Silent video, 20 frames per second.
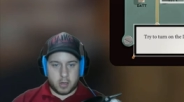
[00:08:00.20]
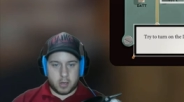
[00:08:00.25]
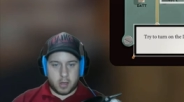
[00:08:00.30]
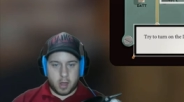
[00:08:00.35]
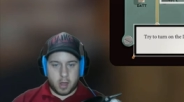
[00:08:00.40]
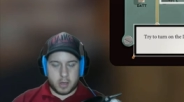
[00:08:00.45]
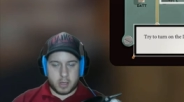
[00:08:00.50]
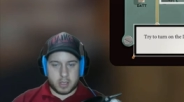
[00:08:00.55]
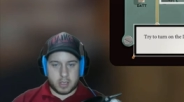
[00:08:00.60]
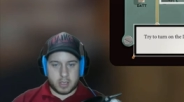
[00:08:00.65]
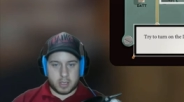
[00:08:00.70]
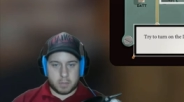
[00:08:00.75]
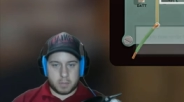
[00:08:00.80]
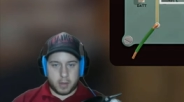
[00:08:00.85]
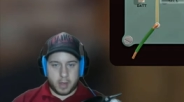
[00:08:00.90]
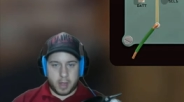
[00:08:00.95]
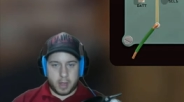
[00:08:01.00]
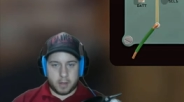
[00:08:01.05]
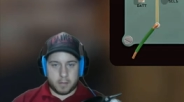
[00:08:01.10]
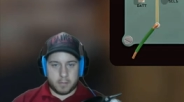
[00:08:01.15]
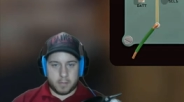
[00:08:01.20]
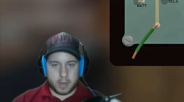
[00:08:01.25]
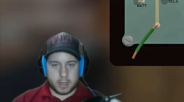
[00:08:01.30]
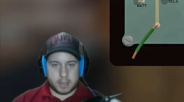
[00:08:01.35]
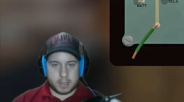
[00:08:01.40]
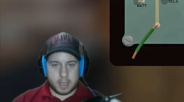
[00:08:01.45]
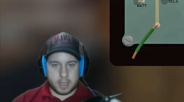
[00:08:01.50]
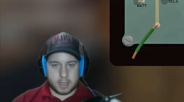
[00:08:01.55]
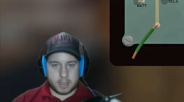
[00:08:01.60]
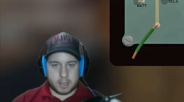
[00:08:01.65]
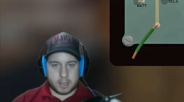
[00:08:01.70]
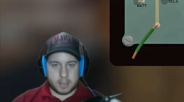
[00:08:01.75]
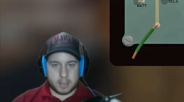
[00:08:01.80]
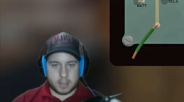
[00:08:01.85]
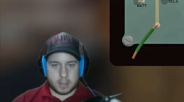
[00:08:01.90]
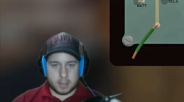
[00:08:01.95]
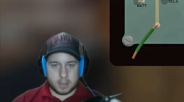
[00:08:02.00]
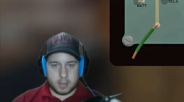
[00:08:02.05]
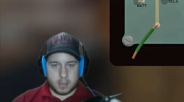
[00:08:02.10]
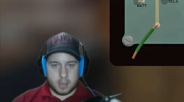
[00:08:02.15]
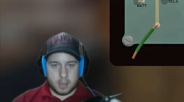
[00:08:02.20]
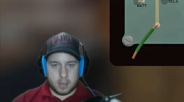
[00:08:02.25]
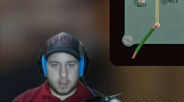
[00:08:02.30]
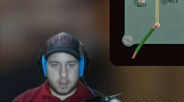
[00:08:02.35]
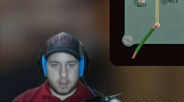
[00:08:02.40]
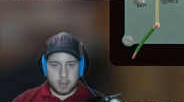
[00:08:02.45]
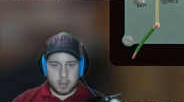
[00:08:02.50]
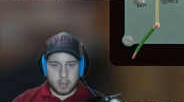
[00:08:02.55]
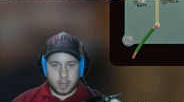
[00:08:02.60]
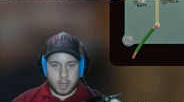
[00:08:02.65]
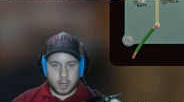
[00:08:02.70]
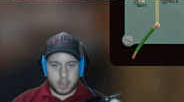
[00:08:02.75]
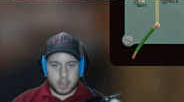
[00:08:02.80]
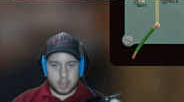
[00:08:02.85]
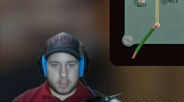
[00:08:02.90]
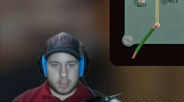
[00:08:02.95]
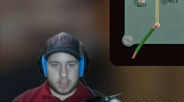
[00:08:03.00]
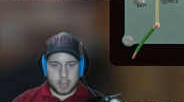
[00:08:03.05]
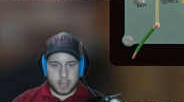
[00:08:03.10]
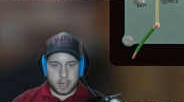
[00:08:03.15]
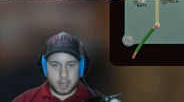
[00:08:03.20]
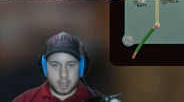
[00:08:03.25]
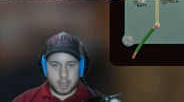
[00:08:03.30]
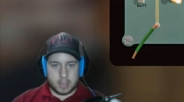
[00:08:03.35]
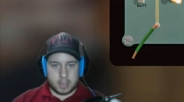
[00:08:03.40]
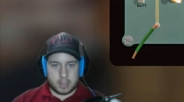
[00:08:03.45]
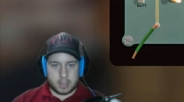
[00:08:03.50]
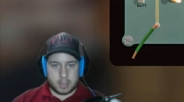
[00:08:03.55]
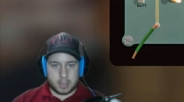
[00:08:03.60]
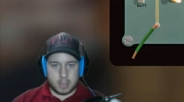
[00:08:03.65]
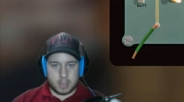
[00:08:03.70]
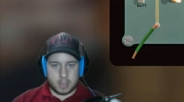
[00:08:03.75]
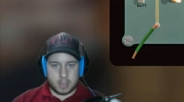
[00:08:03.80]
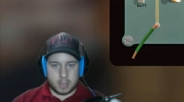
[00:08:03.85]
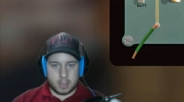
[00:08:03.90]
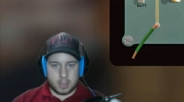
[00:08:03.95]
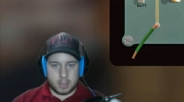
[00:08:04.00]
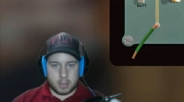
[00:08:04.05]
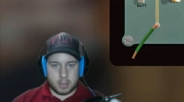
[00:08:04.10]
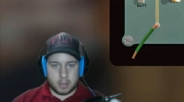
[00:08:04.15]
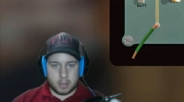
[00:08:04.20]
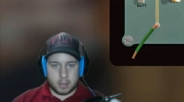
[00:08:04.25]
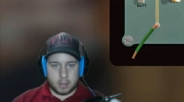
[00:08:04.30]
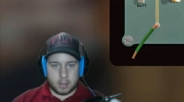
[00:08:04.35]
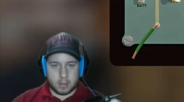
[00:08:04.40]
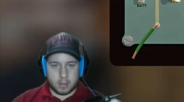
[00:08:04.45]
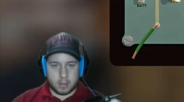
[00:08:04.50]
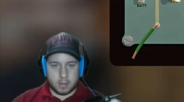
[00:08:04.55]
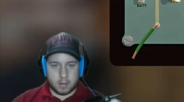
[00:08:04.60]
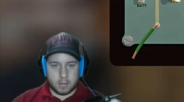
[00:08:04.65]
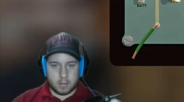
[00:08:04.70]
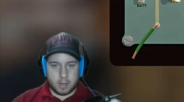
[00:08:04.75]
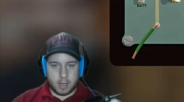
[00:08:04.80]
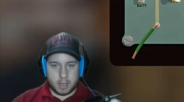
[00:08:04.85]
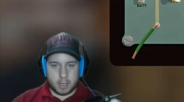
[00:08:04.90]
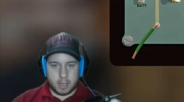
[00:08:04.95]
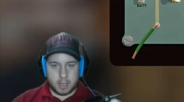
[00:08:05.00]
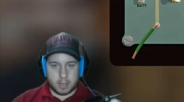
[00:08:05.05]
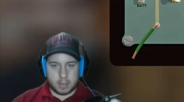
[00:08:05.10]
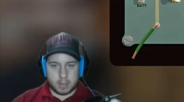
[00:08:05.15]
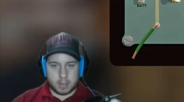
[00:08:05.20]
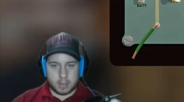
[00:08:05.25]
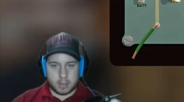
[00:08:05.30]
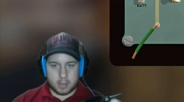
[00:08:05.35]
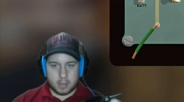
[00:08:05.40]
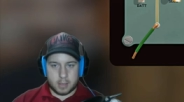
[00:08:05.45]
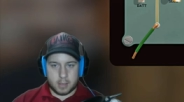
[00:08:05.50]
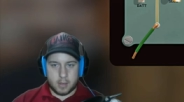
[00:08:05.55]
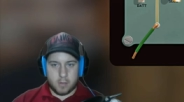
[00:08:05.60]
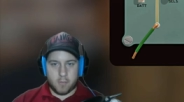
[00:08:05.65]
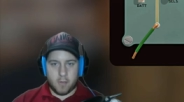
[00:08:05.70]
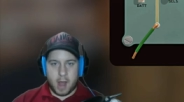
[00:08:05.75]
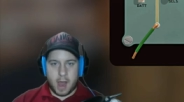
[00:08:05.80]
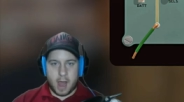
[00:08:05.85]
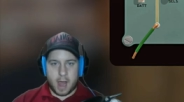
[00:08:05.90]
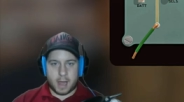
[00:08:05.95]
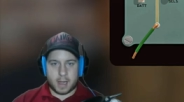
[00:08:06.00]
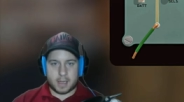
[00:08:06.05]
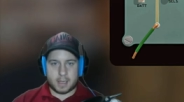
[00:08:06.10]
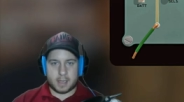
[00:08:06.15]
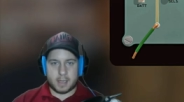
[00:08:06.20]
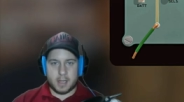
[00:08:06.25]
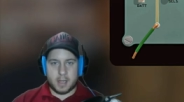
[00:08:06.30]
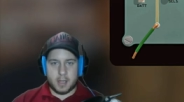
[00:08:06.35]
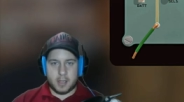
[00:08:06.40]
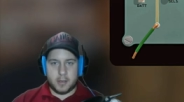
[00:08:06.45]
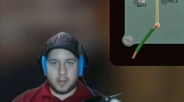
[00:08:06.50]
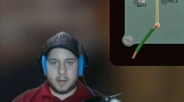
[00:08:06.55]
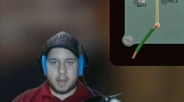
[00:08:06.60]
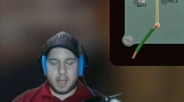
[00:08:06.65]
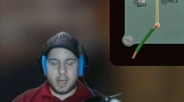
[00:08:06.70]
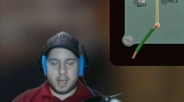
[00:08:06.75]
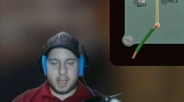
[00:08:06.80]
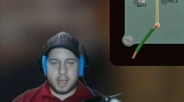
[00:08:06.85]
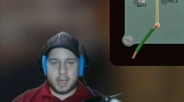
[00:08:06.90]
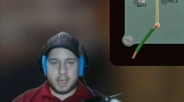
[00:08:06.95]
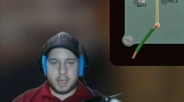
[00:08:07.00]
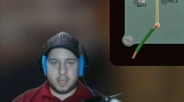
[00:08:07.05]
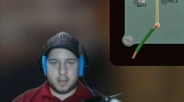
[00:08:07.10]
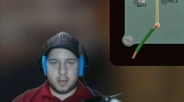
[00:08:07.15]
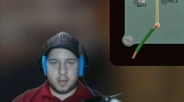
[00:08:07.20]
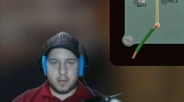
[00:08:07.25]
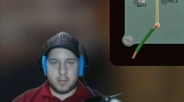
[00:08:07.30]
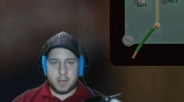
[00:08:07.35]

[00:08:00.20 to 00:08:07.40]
on the display. Makes sense. Like this, like this, like this. You rock. You did. In you do